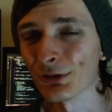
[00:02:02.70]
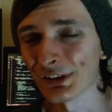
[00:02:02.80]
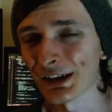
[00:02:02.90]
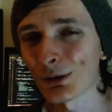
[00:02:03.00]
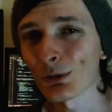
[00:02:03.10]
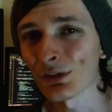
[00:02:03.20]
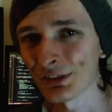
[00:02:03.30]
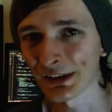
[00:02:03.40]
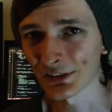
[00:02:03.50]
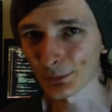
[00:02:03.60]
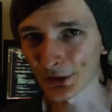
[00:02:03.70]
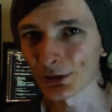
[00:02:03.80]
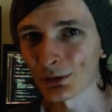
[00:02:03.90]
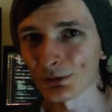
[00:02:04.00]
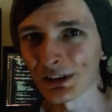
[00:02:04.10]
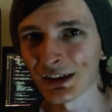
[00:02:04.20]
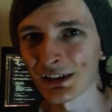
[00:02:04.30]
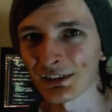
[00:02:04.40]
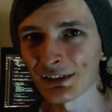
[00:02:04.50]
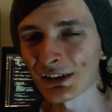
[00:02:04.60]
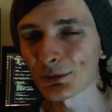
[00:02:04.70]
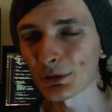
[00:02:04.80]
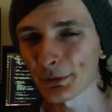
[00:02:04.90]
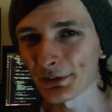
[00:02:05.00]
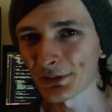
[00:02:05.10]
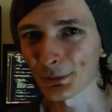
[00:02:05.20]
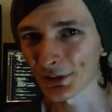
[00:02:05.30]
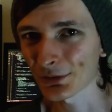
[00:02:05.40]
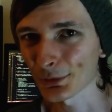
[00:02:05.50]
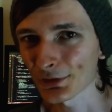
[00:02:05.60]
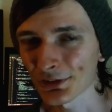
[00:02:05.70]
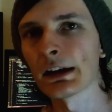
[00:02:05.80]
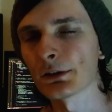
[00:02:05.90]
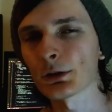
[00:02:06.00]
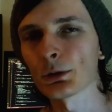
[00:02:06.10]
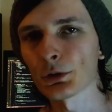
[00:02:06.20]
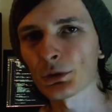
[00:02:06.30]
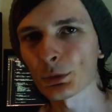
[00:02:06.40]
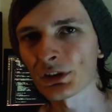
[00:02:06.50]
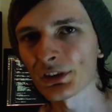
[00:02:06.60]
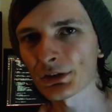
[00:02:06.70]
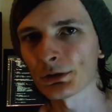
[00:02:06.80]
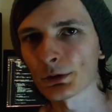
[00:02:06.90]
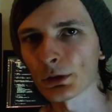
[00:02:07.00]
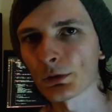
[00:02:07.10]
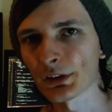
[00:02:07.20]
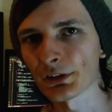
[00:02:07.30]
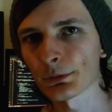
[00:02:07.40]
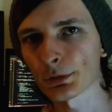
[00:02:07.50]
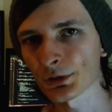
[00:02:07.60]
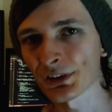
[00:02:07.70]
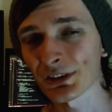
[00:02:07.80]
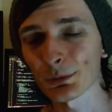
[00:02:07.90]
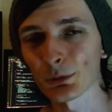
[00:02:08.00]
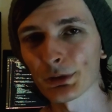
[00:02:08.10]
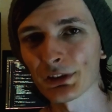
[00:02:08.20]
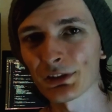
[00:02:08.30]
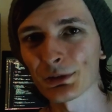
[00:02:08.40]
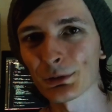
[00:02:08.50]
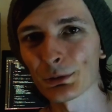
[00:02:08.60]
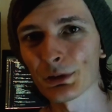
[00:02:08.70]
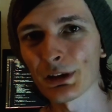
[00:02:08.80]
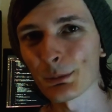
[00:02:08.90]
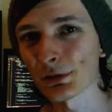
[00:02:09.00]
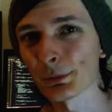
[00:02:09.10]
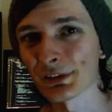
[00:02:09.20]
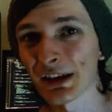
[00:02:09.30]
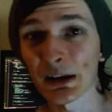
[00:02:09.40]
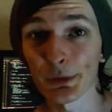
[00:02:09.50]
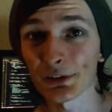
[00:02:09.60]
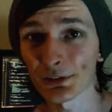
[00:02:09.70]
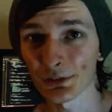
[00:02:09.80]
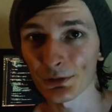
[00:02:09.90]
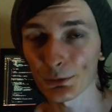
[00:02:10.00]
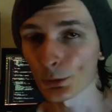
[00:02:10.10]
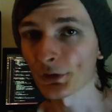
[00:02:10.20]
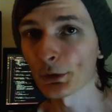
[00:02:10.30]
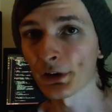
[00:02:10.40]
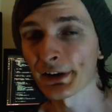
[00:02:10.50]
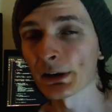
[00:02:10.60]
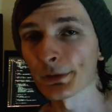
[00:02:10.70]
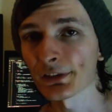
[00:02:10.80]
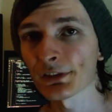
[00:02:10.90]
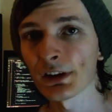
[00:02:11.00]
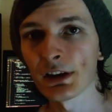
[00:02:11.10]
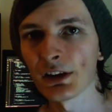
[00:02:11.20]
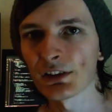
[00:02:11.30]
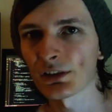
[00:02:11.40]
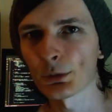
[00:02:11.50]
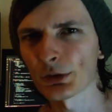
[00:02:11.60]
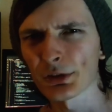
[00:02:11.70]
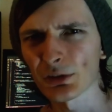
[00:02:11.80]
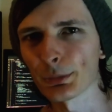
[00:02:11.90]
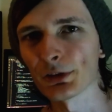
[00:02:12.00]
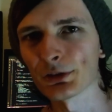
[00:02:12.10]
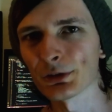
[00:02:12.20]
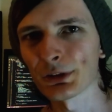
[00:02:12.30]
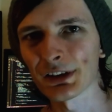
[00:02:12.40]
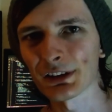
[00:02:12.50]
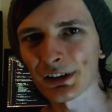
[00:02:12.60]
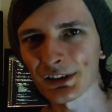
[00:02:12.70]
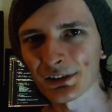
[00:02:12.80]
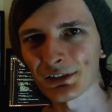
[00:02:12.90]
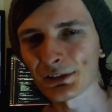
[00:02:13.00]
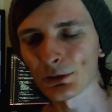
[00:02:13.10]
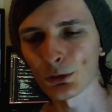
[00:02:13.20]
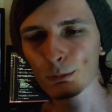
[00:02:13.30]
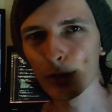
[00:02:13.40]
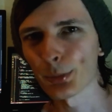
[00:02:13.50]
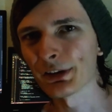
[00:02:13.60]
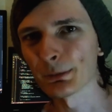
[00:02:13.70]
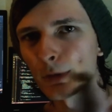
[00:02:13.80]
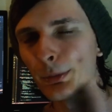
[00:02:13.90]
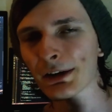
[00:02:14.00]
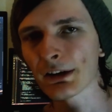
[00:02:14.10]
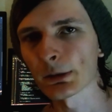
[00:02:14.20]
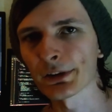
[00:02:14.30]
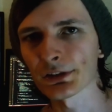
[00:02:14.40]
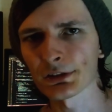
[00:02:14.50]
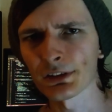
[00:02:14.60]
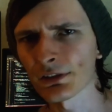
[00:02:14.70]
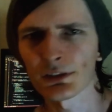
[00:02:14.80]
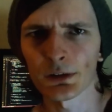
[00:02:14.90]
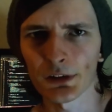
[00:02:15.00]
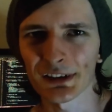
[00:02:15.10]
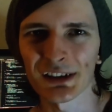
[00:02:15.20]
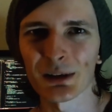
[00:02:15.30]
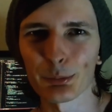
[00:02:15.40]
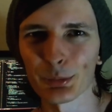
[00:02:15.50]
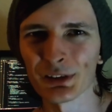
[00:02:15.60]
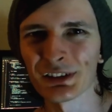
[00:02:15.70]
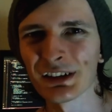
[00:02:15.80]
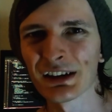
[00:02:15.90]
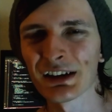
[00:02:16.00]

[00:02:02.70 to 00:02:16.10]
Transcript: for now, that is my goal, and that is what I'm going to work towards. And of course, one additional goal for this project will be to implement animations for all the UI elements. So when you press a button, you'll get like a nice little pop-in, pop-out animation and stuff like that. But